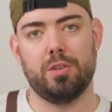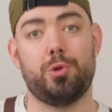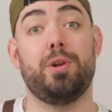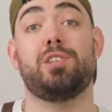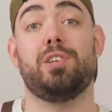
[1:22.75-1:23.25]

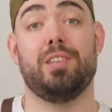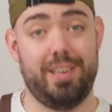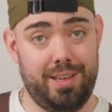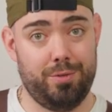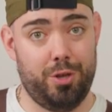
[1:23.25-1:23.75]

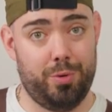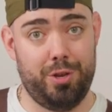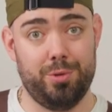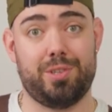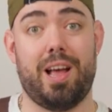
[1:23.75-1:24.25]
Traditionally you would
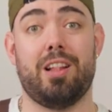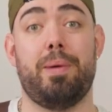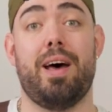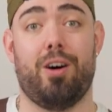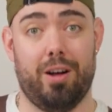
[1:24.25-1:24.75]
use
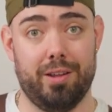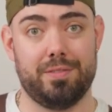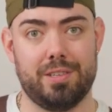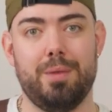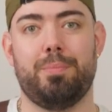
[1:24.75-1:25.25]
Kalamata
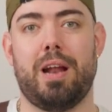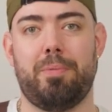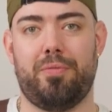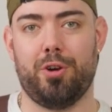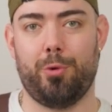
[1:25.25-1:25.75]
olives, but I
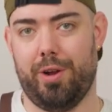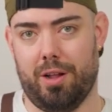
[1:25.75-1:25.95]
prefer green